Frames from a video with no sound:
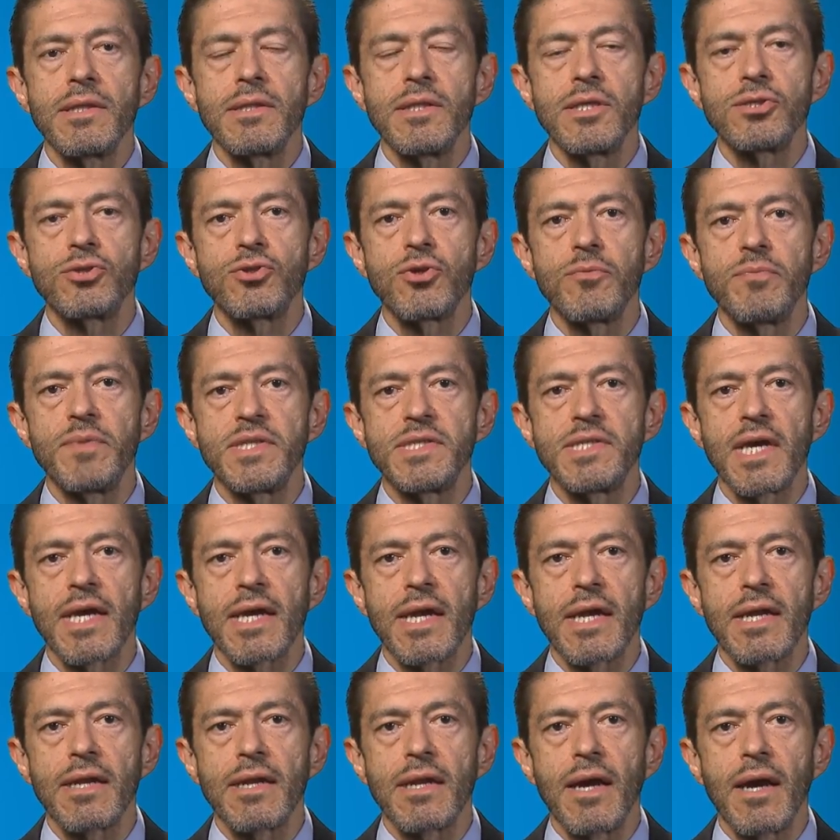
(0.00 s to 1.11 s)
This should be
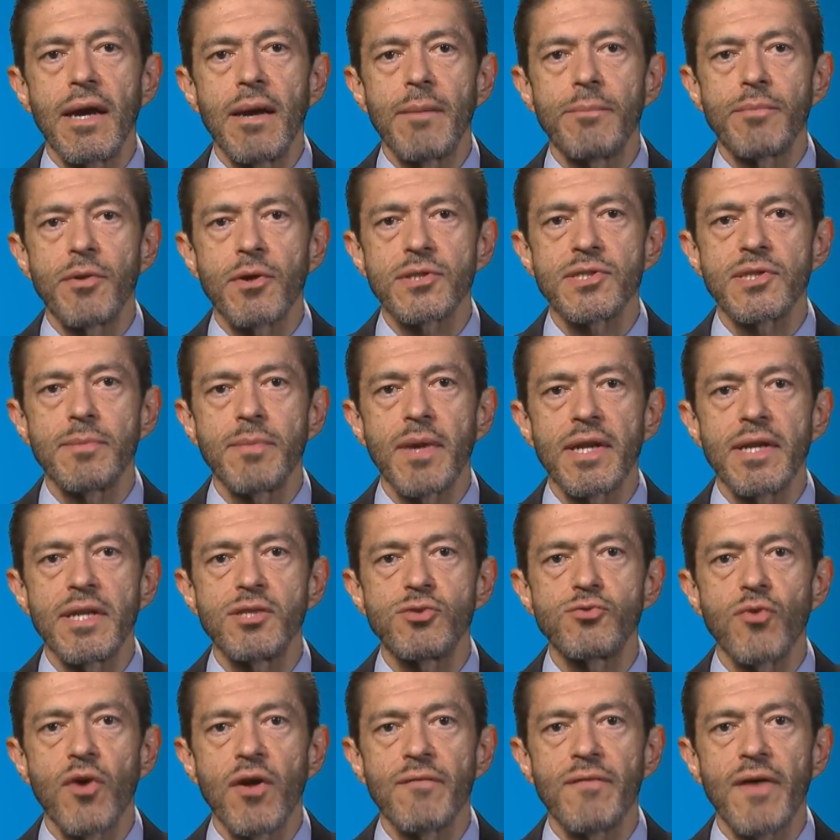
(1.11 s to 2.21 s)
taken approximately
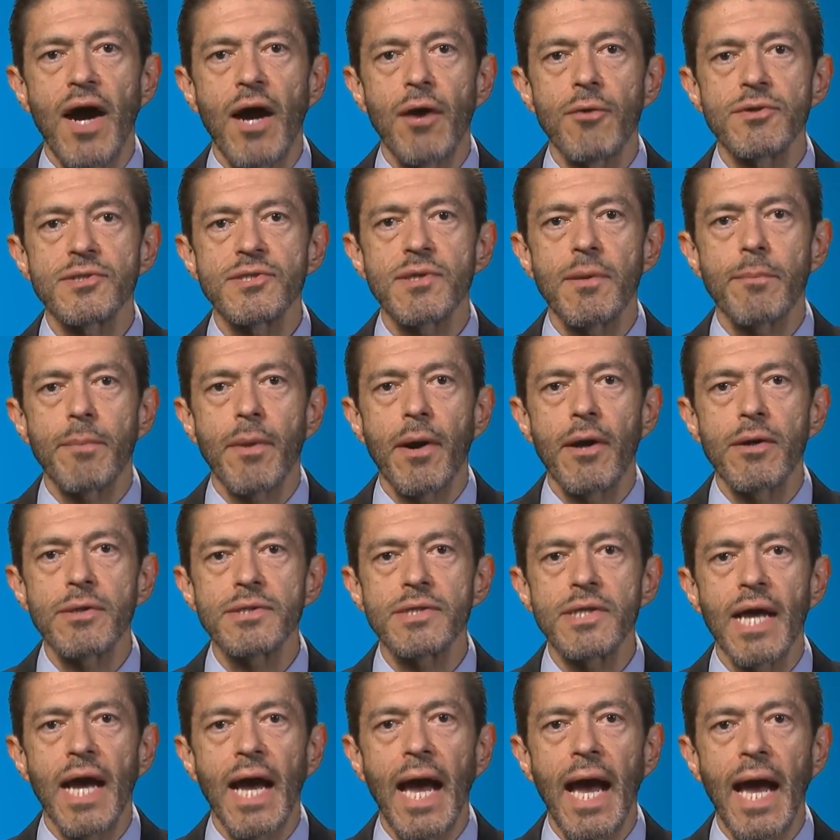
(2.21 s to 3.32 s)
12 hours
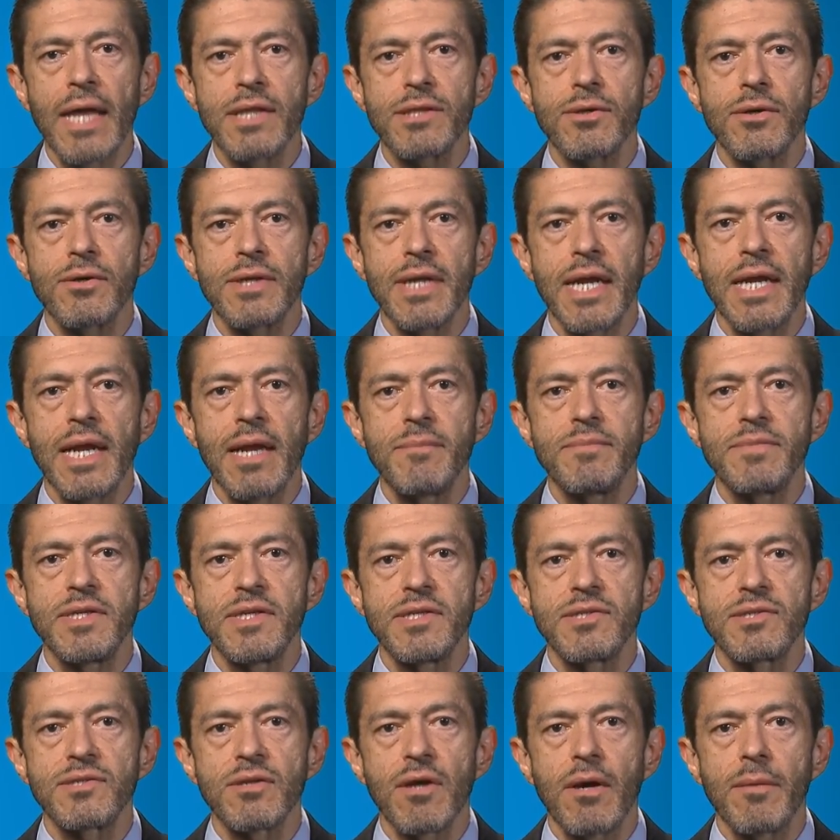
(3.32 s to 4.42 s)
apart and on an empty
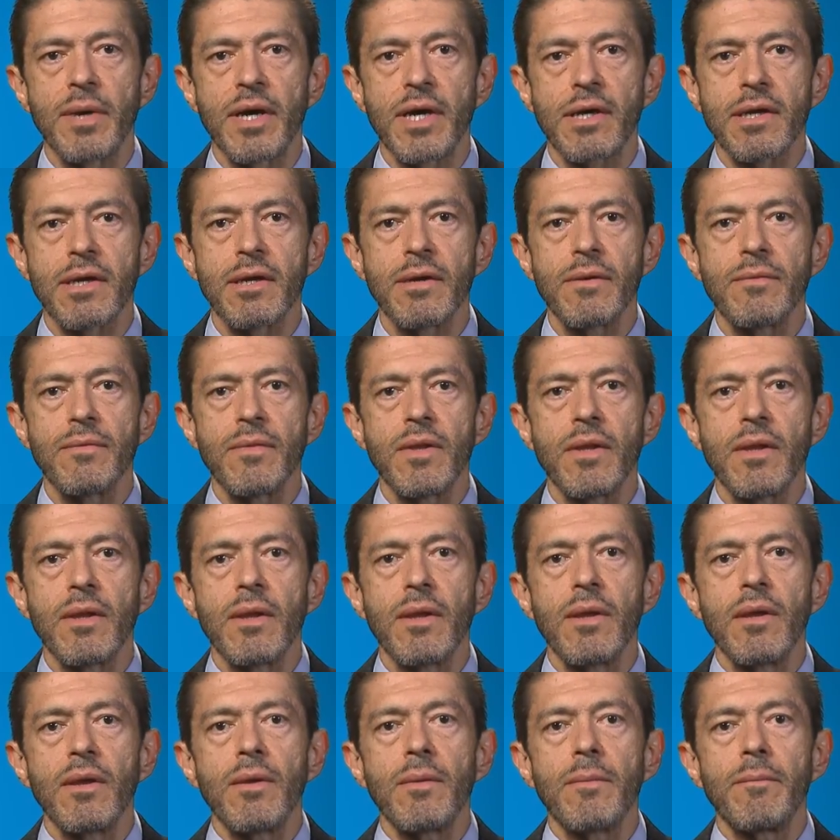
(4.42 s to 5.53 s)
stomach.
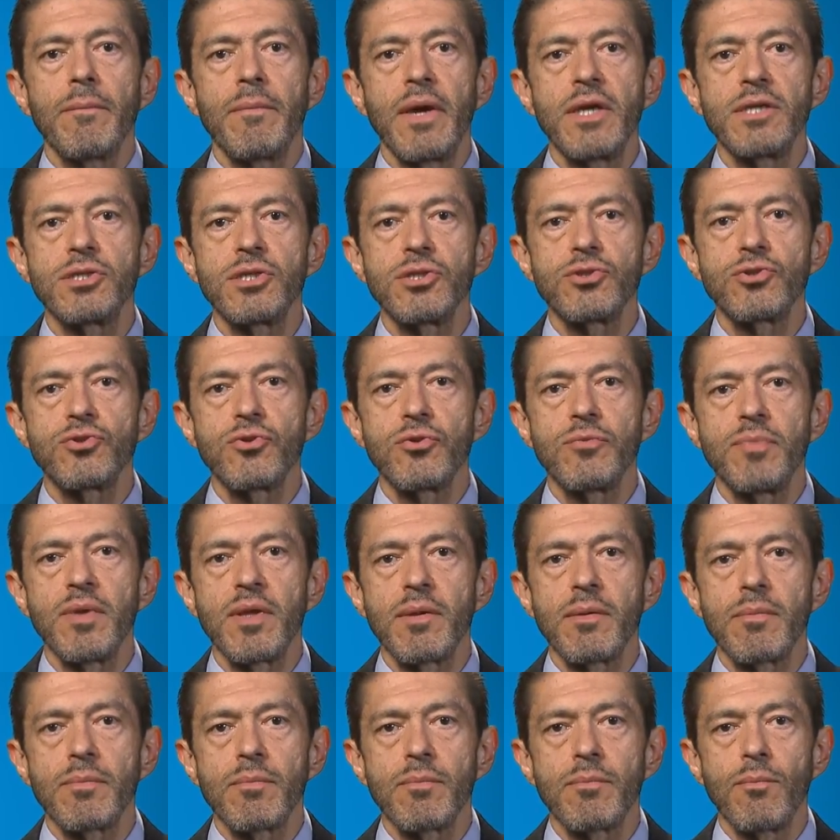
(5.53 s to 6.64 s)
Patients should
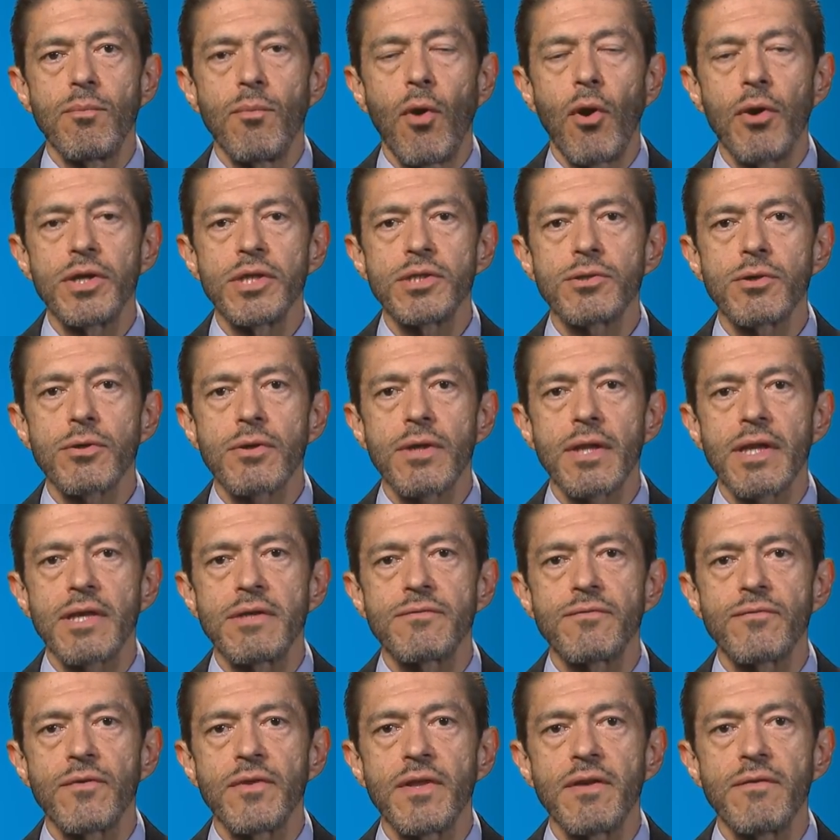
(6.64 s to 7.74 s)
be monitored
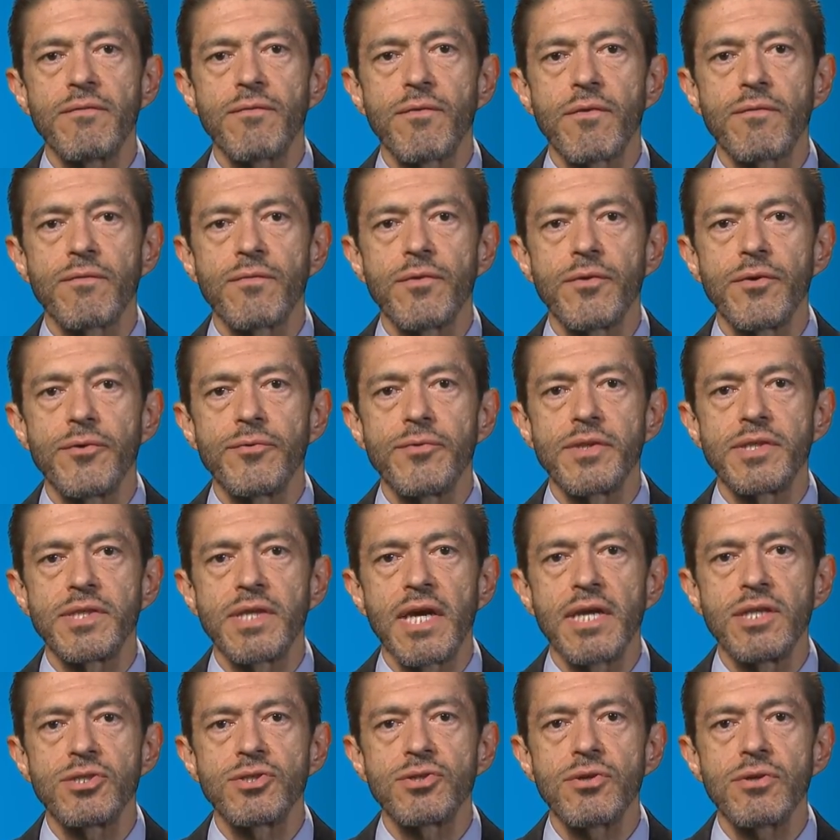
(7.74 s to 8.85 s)
carefully for fluid
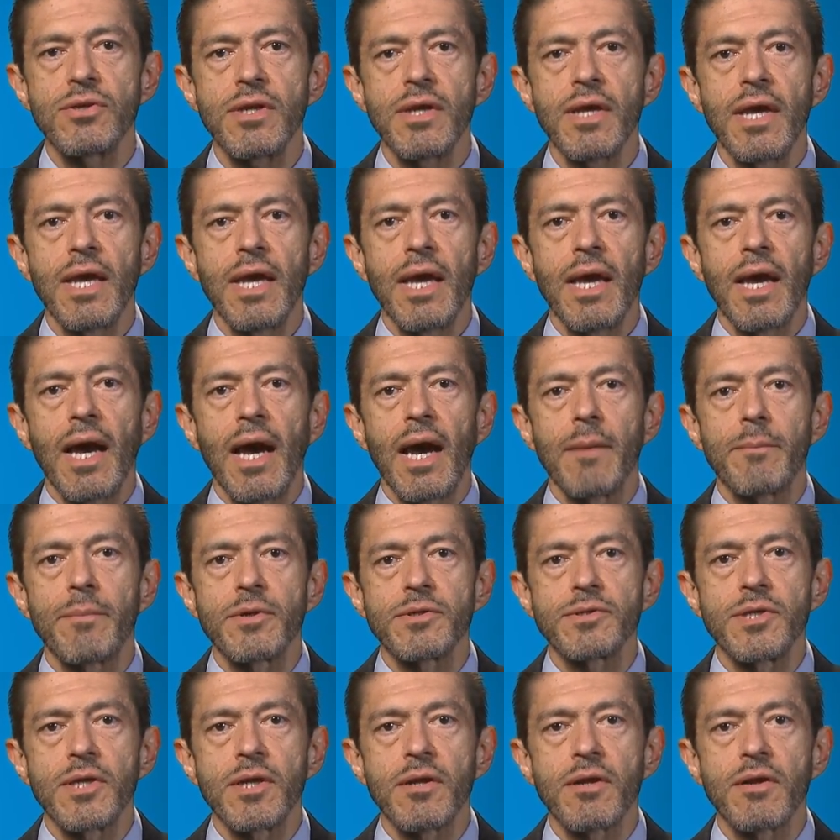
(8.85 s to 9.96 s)
retention and
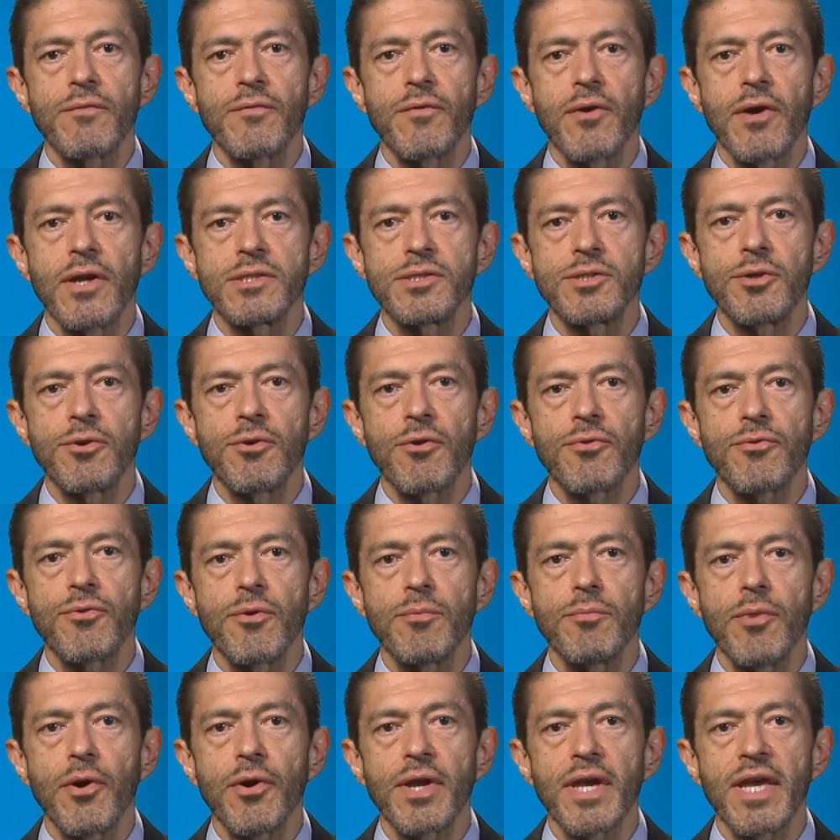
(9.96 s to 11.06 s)
particularly for
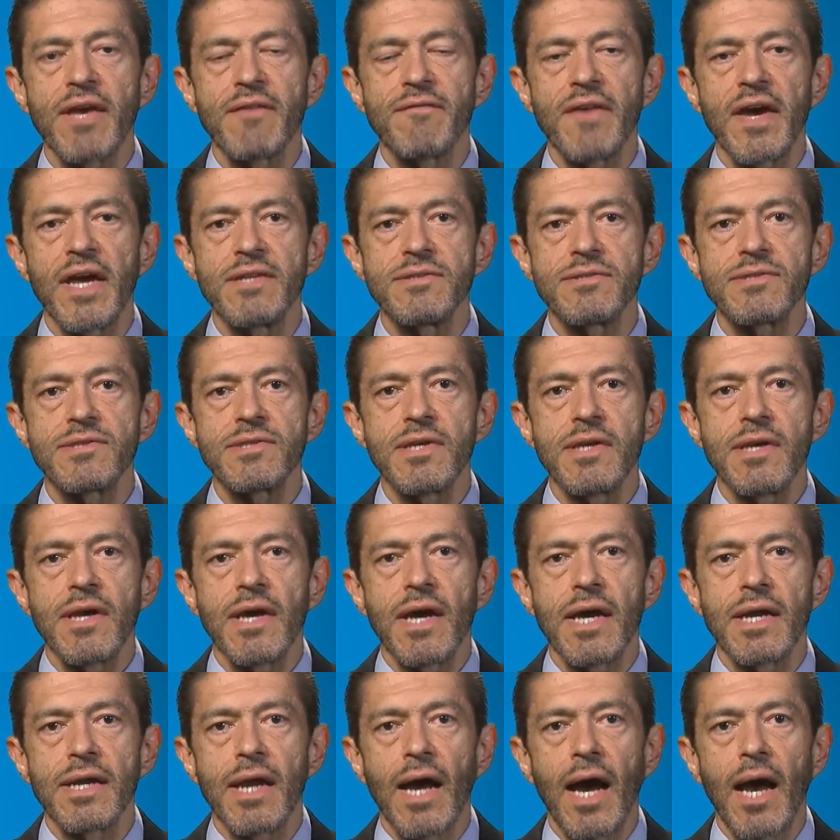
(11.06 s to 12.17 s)
arteriothrombotic events
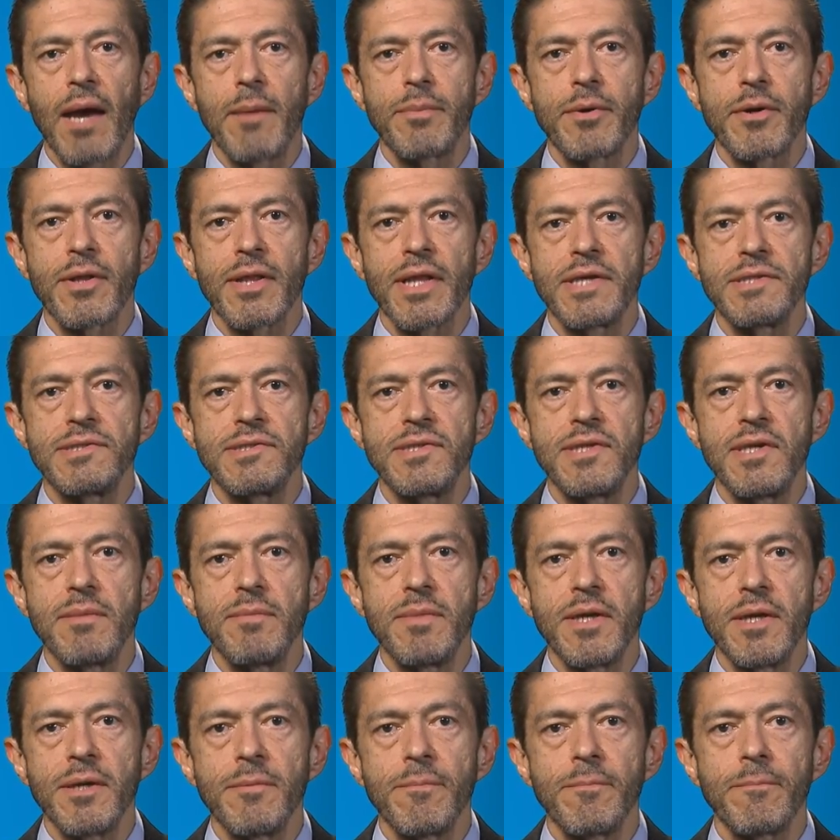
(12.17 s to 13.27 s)
and
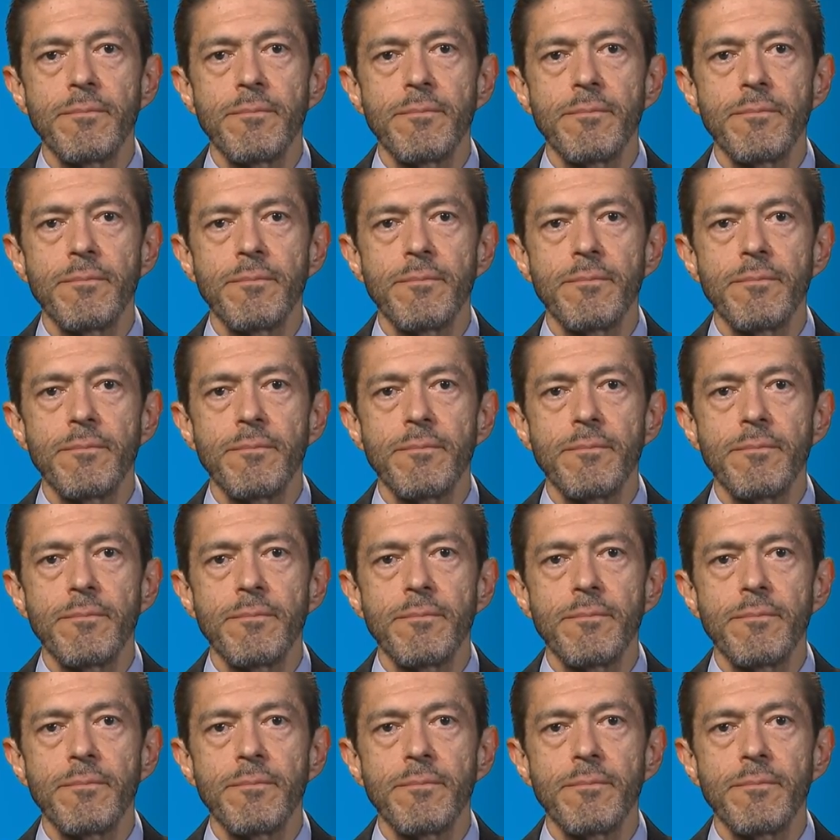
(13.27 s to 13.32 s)
hyperglycemia.